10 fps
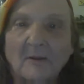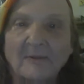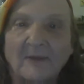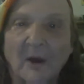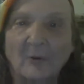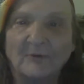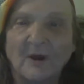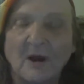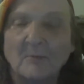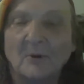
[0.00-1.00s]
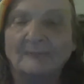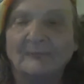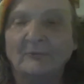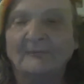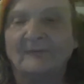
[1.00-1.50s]
The
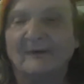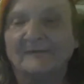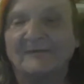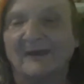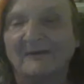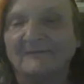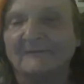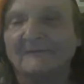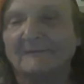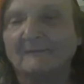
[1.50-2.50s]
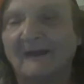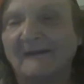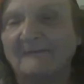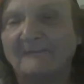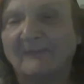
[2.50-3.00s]
outcome of Tuesday's
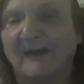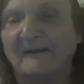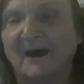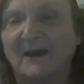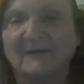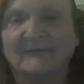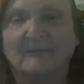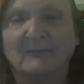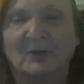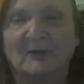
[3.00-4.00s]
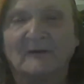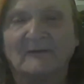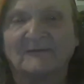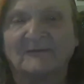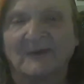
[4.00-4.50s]
cases may depend on his
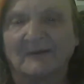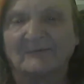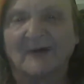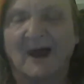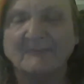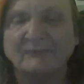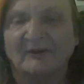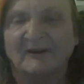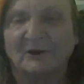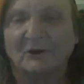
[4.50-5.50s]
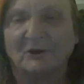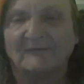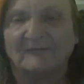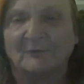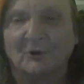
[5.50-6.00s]
ability to set aside
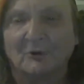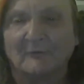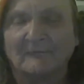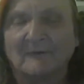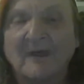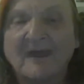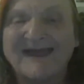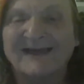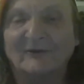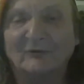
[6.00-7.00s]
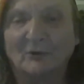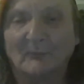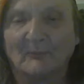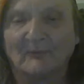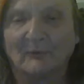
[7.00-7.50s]
political concerns and
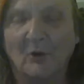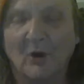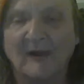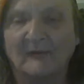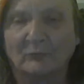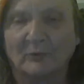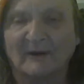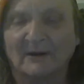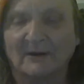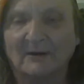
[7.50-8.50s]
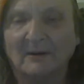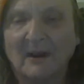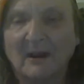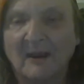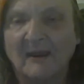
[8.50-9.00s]
interpret the law as written,
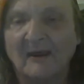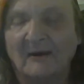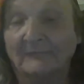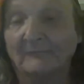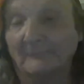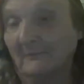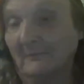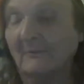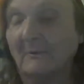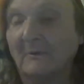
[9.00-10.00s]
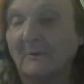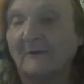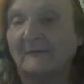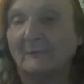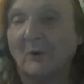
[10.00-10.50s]
as
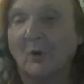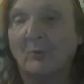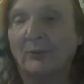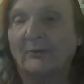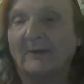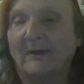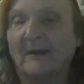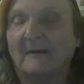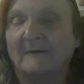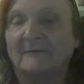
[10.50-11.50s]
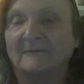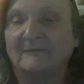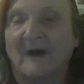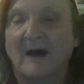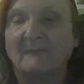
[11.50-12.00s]
his oath and his
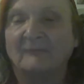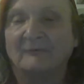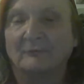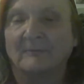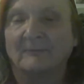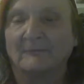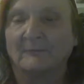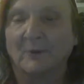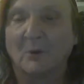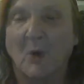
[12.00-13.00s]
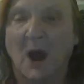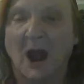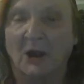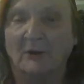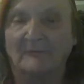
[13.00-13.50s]
job description
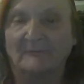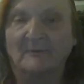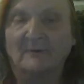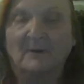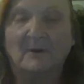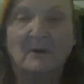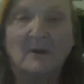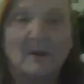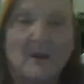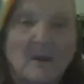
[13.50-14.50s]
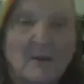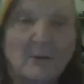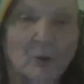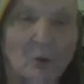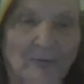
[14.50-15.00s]
requires. Those